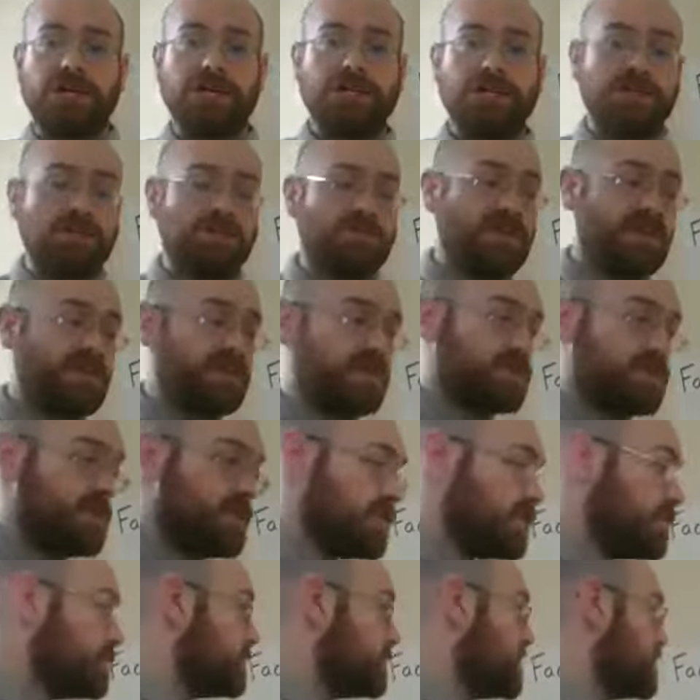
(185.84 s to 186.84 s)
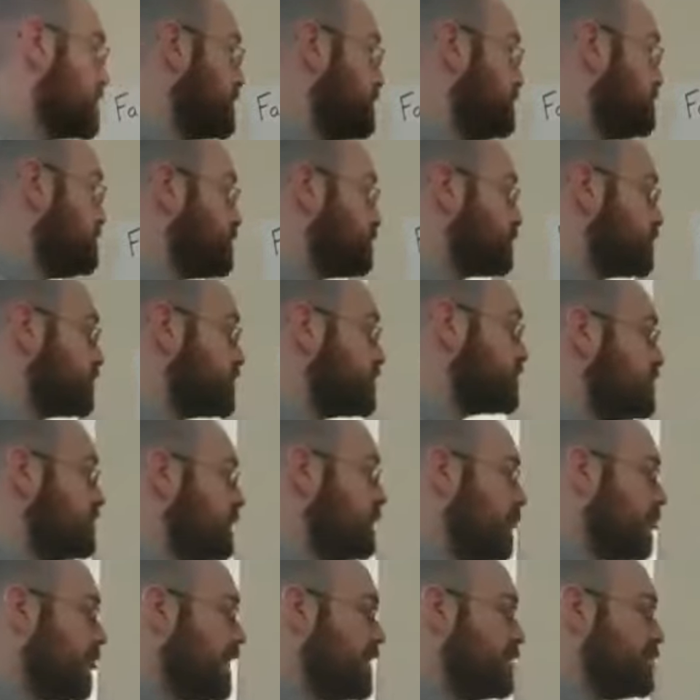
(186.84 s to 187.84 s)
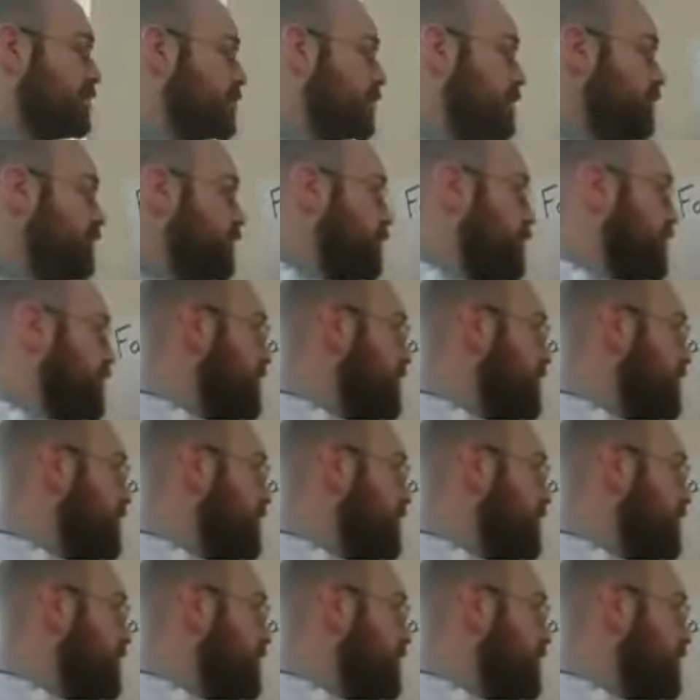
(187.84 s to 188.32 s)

each of these terms? So if we